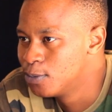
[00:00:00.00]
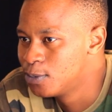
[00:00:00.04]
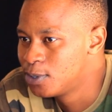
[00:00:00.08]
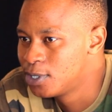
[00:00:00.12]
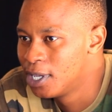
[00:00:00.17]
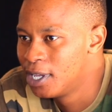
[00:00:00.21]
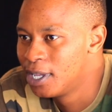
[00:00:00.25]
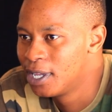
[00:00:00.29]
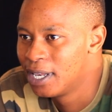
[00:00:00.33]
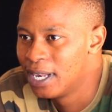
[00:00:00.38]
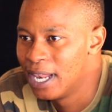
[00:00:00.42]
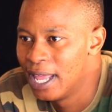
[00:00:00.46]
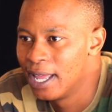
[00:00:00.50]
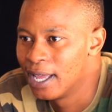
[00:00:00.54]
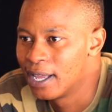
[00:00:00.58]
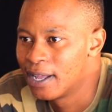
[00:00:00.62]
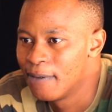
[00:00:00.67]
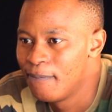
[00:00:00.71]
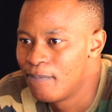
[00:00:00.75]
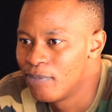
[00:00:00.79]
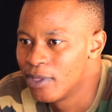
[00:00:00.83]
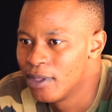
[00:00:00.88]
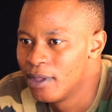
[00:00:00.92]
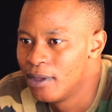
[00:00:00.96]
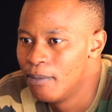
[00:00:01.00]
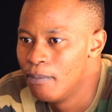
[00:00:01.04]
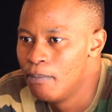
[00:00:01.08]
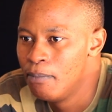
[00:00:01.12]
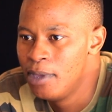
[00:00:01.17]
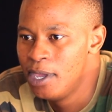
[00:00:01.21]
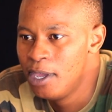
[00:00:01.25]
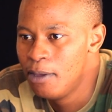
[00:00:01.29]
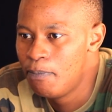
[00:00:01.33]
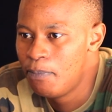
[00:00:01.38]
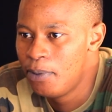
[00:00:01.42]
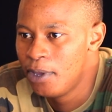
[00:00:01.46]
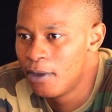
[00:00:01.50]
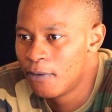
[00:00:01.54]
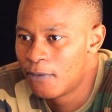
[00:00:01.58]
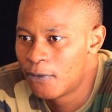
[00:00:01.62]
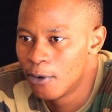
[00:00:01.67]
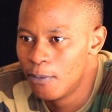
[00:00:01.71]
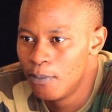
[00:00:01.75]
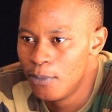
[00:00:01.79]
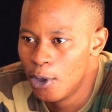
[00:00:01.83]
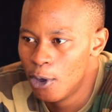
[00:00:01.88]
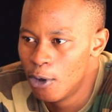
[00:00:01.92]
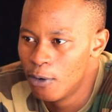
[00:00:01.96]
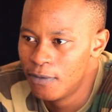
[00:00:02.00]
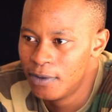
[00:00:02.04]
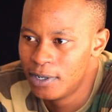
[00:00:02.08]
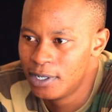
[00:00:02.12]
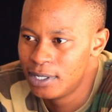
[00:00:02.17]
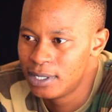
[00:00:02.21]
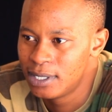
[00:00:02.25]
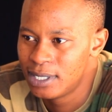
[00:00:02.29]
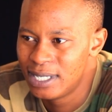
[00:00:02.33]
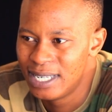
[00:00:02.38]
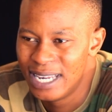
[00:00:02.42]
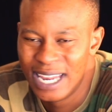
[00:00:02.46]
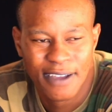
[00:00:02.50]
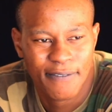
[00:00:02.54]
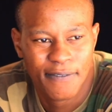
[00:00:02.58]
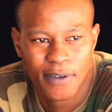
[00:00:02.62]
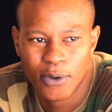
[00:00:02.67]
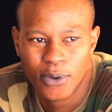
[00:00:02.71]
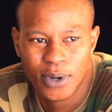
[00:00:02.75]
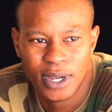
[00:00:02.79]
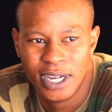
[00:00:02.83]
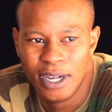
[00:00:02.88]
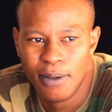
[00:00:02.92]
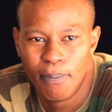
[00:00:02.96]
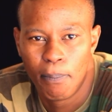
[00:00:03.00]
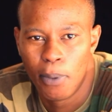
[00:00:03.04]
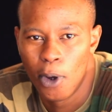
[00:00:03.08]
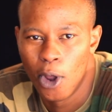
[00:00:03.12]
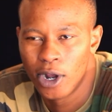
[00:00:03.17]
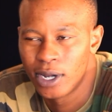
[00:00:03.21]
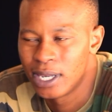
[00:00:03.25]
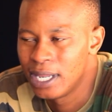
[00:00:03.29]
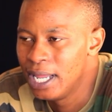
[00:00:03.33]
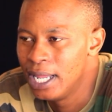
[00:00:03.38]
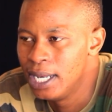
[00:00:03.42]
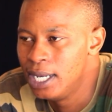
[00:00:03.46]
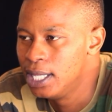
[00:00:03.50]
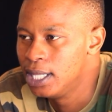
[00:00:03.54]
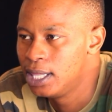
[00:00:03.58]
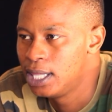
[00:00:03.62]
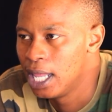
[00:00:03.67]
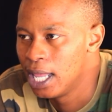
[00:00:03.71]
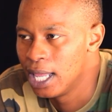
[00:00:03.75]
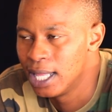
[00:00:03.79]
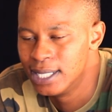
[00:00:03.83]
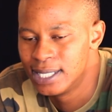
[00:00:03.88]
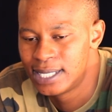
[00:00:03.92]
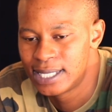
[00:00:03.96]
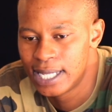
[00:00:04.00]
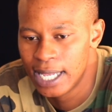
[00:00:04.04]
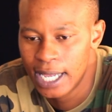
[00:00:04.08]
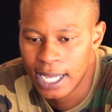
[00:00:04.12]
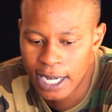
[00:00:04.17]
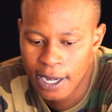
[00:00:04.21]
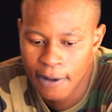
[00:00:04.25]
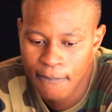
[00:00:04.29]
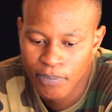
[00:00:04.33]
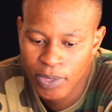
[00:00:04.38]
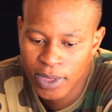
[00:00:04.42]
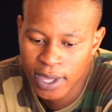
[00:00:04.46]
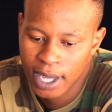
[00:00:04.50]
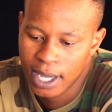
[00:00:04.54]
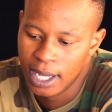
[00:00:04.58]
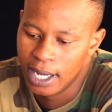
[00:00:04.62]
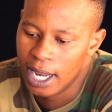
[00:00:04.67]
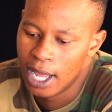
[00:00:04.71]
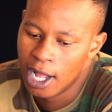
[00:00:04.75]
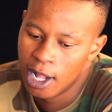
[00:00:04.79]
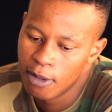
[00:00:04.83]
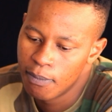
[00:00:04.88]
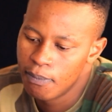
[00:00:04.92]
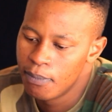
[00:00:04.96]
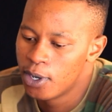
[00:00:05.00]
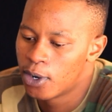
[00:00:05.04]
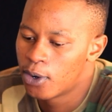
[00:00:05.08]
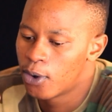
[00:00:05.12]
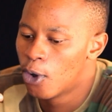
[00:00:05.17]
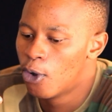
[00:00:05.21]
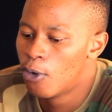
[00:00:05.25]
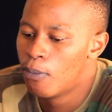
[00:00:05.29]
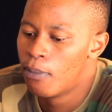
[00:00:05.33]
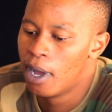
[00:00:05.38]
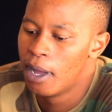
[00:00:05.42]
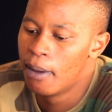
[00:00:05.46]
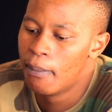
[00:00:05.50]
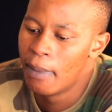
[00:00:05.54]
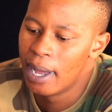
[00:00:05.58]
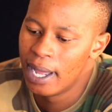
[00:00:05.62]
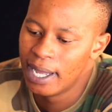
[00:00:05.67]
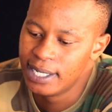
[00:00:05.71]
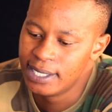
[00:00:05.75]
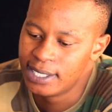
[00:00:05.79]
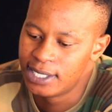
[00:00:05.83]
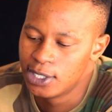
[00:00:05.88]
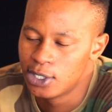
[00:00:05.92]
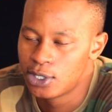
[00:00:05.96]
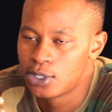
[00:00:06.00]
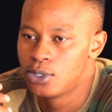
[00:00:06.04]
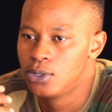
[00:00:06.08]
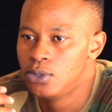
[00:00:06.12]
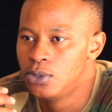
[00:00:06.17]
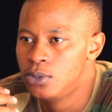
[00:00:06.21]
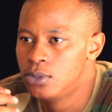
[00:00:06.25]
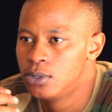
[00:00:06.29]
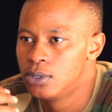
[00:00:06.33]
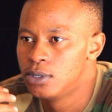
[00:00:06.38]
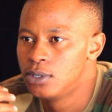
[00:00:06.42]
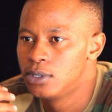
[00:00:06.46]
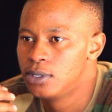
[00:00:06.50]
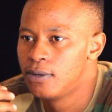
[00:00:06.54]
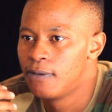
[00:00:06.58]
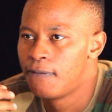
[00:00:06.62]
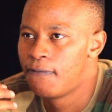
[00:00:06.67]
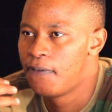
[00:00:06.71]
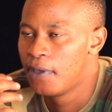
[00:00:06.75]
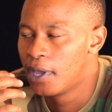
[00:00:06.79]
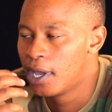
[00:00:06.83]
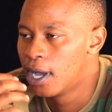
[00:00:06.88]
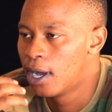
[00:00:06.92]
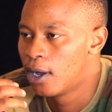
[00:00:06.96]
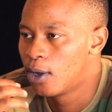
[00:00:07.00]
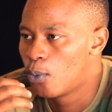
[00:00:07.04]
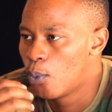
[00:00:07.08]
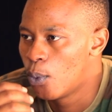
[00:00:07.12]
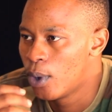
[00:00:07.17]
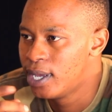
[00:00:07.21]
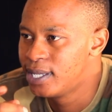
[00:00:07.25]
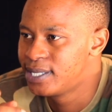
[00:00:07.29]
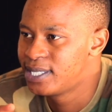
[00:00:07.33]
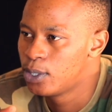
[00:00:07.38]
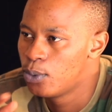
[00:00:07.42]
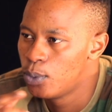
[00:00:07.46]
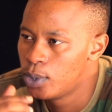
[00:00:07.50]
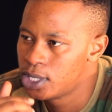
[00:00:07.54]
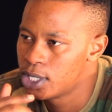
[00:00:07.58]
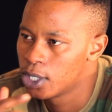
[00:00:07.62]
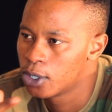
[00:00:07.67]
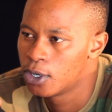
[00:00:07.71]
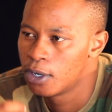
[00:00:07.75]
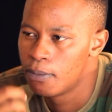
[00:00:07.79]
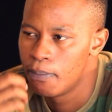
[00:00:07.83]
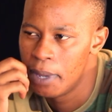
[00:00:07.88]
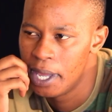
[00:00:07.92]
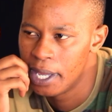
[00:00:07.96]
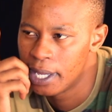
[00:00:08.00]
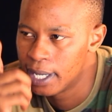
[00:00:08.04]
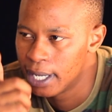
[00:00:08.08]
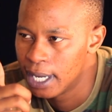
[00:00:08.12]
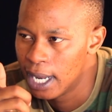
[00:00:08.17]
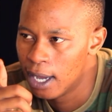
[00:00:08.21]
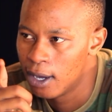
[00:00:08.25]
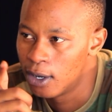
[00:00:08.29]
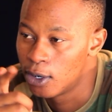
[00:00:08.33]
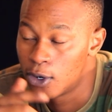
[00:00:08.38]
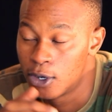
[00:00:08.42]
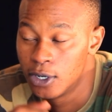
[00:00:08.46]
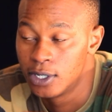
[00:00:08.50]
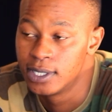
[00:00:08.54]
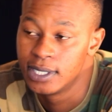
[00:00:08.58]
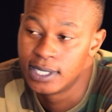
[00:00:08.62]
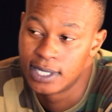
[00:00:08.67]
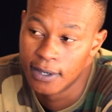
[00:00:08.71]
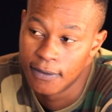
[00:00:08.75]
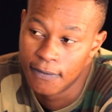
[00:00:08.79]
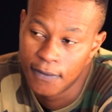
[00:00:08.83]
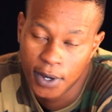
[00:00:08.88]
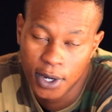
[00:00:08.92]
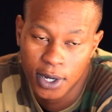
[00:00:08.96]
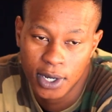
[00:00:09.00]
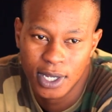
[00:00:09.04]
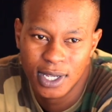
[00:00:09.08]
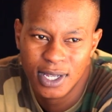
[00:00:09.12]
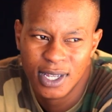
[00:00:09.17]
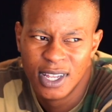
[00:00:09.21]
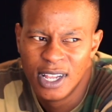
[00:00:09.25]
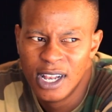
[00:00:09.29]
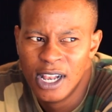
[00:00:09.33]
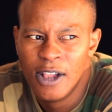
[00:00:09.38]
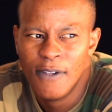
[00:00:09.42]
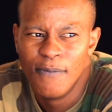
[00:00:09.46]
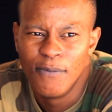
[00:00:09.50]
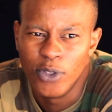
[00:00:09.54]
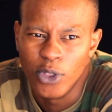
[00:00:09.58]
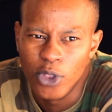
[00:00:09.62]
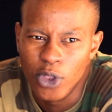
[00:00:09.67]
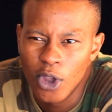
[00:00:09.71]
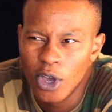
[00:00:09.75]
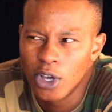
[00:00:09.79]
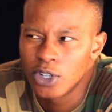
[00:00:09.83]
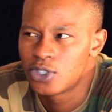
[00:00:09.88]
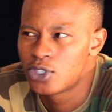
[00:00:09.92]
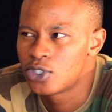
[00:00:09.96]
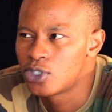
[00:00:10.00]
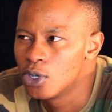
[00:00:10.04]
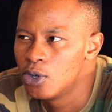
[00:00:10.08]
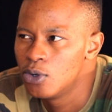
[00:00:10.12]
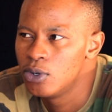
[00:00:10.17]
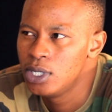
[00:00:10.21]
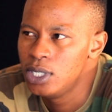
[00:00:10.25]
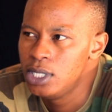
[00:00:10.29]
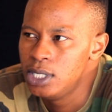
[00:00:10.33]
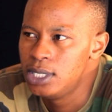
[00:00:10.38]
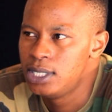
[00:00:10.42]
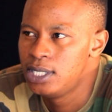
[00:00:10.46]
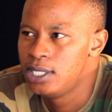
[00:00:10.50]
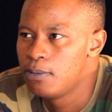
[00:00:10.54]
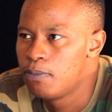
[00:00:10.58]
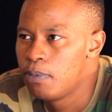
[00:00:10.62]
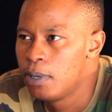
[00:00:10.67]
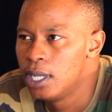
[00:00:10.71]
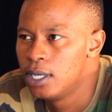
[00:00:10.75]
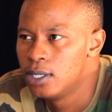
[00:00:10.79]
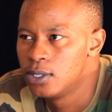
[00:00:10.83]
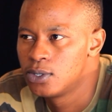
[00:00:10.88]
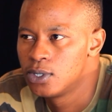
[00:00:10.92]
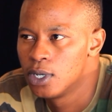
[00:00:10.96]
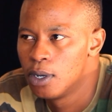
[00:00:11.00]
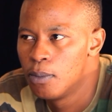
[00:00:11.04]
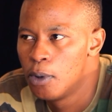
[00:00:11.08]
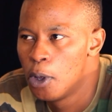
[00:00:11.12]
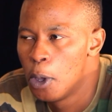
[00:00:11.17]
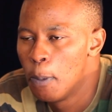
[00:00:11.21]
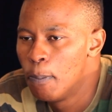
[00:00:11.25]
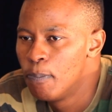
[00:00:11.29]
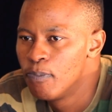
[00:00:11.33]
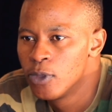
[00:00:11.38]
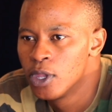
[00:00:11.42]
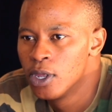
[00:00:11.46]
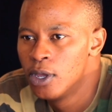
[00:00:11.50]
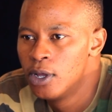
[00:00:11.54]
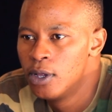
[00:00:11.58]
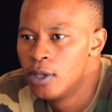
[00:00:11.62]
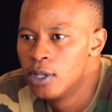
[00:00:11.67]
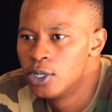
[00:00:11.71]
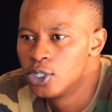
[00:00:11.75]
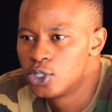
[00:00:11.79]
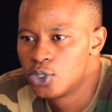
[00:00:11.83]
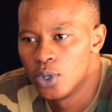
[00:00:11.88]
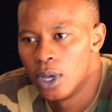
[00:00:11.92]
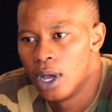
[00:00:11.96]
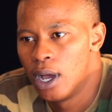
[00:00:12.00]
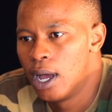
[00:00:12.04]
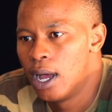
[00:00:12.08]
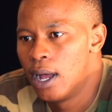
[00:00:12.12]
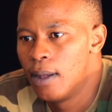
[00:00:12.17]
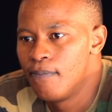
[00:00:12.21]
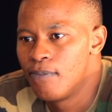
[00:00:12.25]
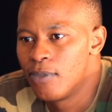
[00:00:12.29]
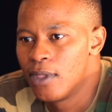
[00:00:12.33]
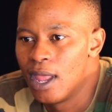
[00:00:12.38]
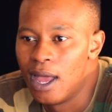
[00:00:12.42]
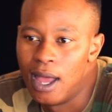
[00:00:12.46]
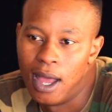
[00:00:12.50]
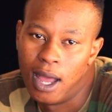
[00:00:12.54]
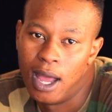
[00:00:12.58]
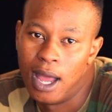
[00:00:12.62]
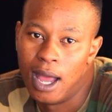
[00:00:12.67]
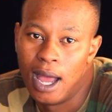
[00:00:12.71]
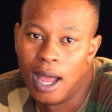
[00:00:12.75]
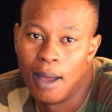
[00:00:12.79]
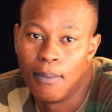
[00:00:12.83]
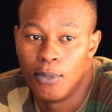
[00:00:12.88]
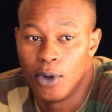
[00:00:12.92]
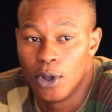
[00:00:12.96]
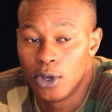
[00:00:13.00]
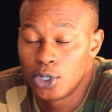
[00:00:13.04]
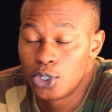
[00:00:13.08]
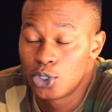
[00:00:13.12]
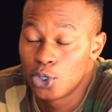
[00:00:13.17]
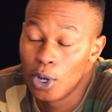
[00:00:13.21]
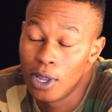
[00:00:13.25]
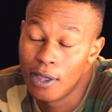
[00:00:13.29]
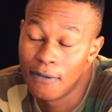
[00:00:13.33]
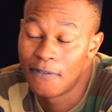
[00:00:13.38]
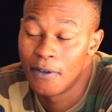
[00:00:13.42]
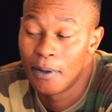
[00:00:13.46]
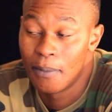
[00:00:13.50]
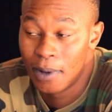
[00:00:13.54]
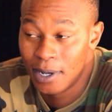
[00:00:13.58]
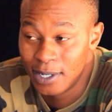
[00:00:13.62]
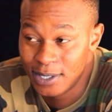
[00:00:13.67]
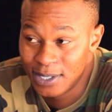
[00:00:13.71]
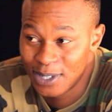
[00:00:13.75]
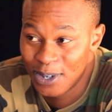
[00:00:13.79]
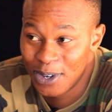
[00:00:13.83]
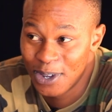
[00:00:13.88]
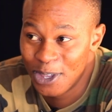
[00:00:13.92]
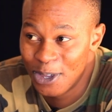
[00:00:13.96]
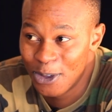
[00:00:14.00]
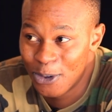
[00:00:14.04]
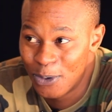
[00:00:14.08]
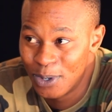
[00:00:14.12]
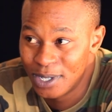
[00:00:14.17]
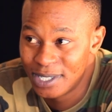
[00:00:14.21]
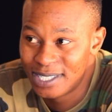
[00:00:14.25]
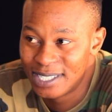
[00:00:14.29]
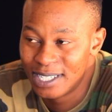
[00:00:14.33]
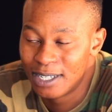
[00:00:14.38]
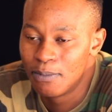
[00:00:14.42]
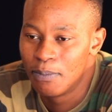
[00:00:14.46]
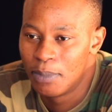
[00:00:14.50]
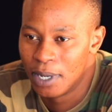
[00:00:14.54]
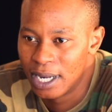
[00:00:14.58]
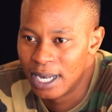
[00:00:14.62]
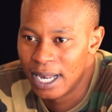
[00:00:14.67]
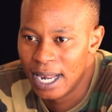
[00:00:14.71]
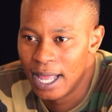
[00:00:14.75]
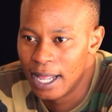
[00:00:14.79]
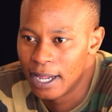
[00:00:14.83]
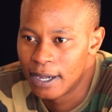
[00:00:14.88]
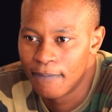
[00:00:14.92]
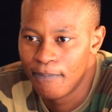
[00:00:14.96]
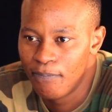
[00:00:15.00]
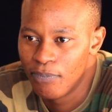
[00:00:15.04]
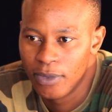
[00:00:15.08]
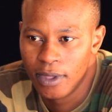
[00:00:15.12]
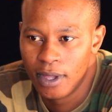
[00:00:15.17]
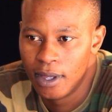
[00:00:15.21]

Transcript: what I'm saying? Like me being from your world never really blocked anything. Instead, it helped me grow my mind just to figure out ways in which I could make it out because it's a very not so easy place, over. So I, I'm not sure if I'm answering your question, but like